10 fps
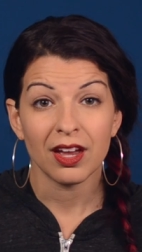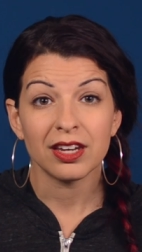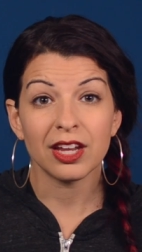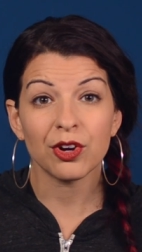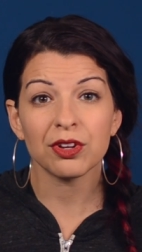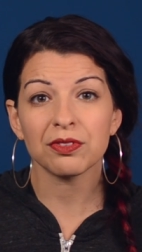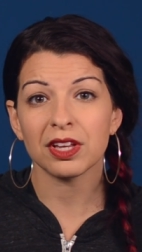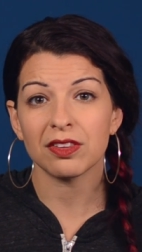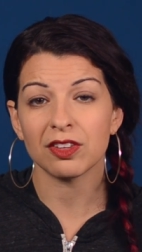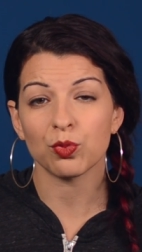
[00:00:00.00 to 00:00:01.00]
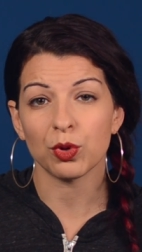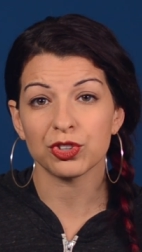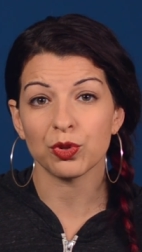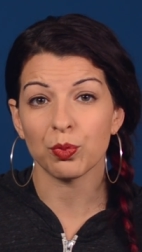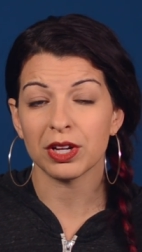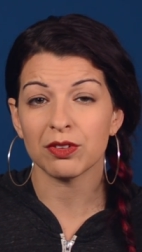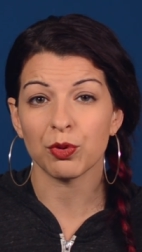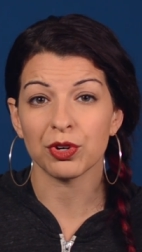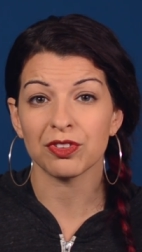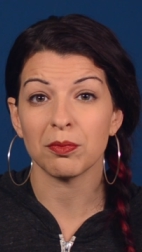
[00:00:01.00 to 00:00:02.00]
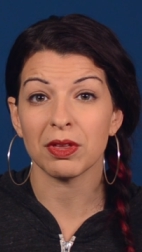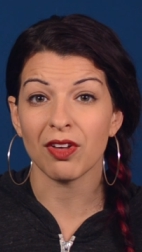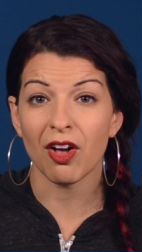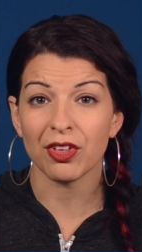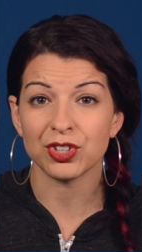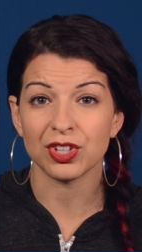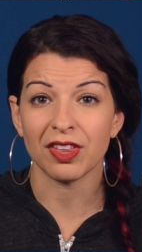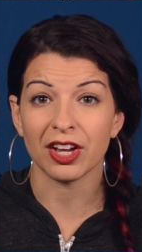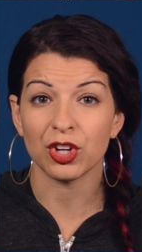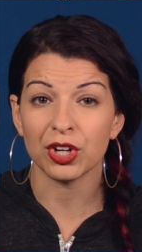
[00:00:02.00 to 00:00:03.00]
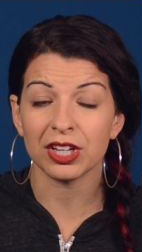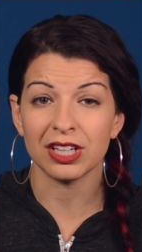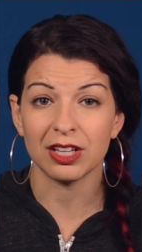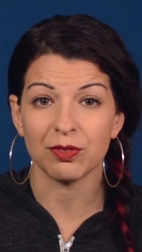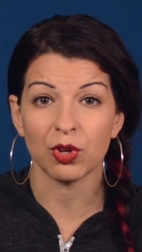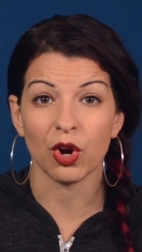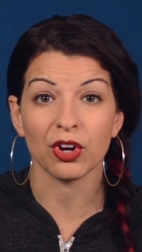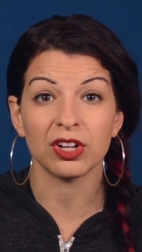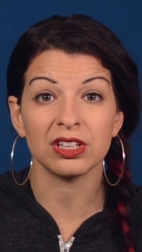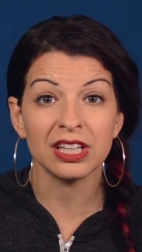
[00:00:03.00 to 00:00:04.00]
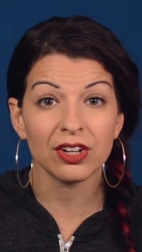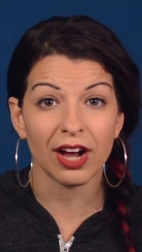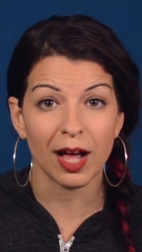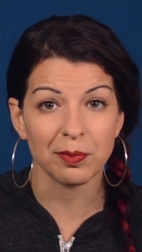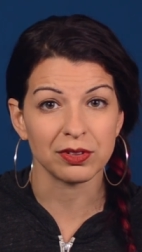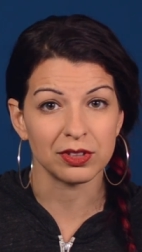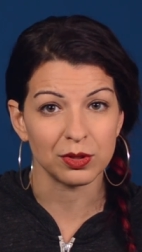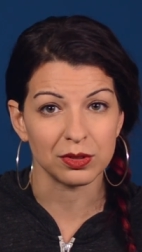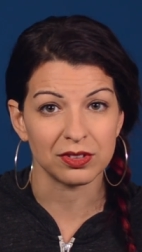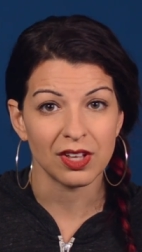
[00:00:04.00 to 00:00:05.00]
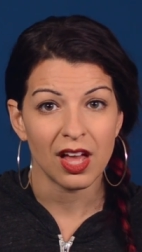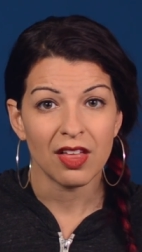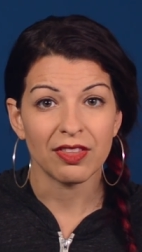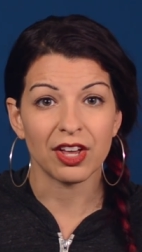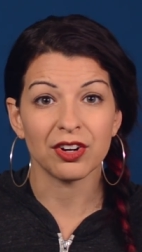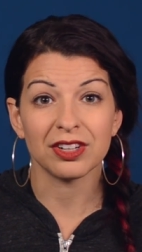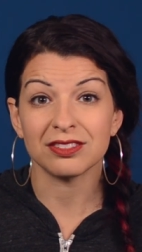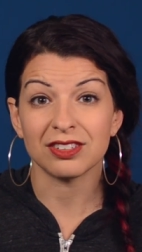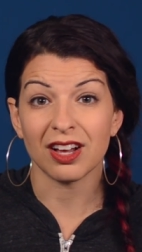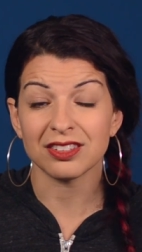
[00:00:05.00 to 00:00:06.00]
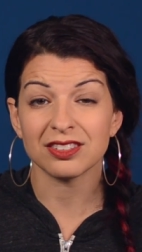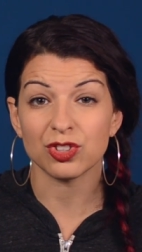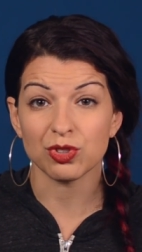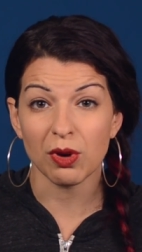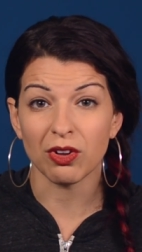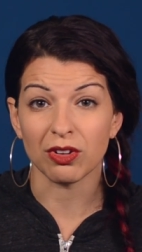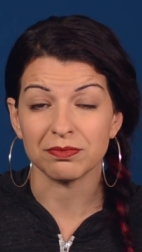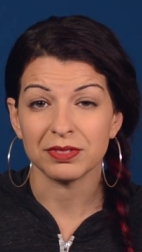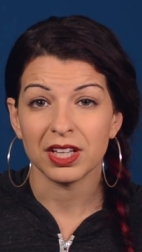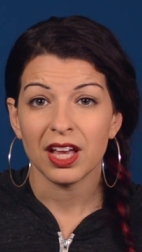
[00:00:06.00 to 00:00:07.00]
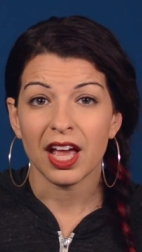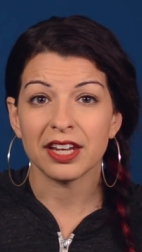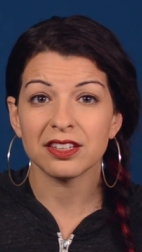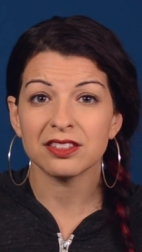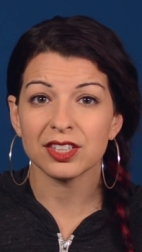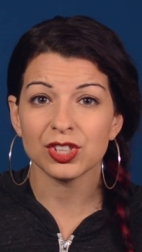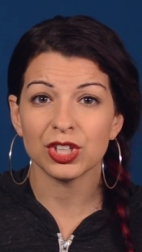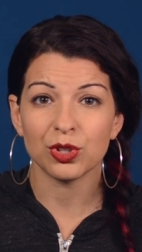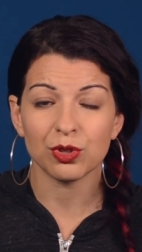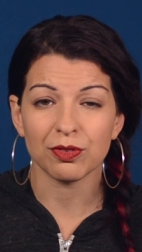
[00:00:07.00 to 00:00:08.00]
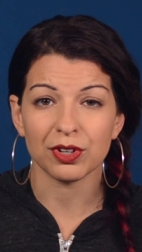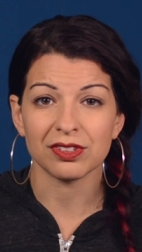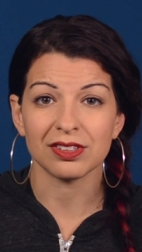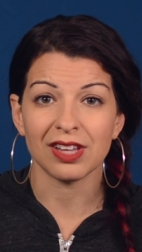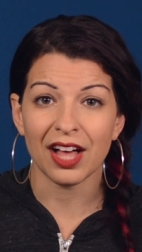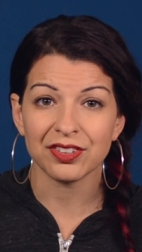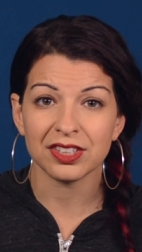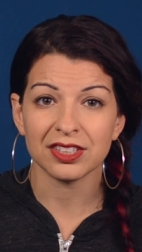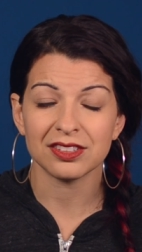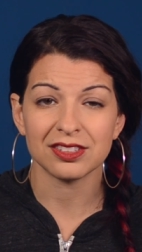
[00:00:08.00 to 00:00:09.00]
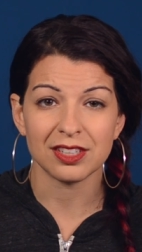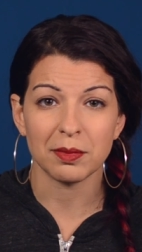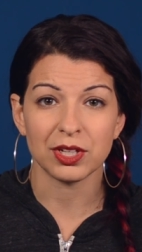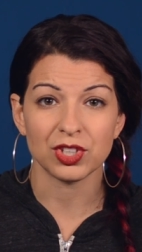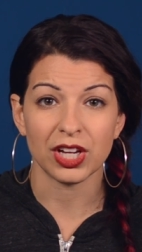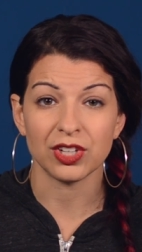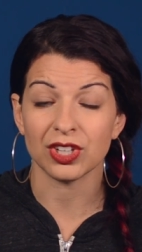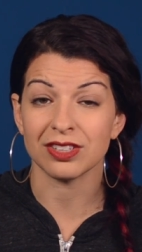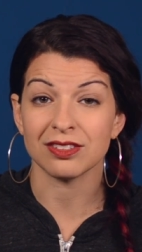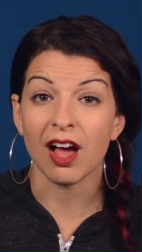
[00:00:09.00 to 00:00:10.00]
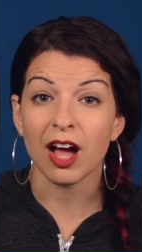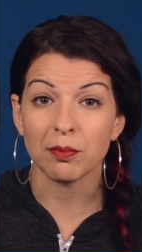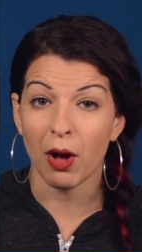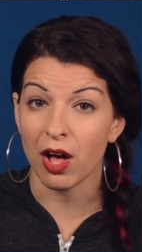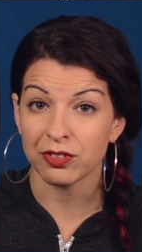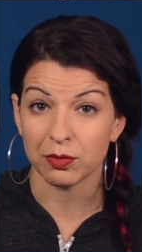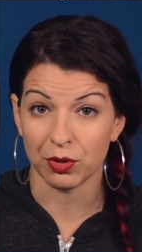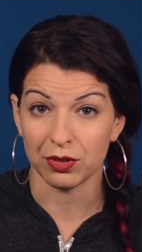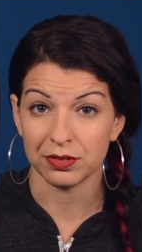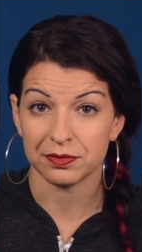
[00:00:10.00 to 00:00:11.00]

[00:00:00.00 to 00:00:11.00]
Narratives like this work to reinforce the mythology that good and evil are clear absolutes that are in constant struggle, and in such a universe, lasting systemic change is not possible.